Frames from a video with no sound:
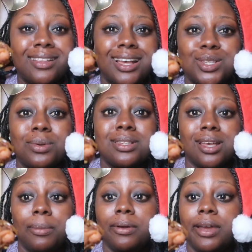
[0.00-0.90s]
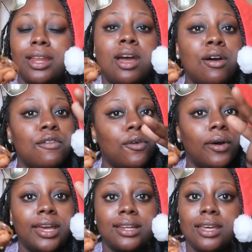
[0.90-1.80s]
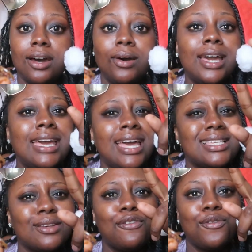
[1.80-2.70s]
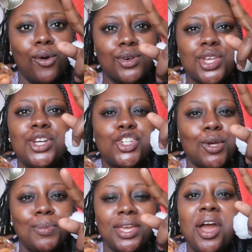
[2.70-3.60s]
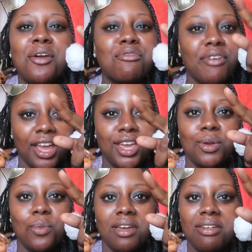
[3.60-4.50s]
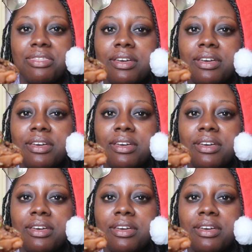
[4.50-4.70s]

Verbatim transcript: That's what's up, all right? Forehead girl is a force to be reckoned with.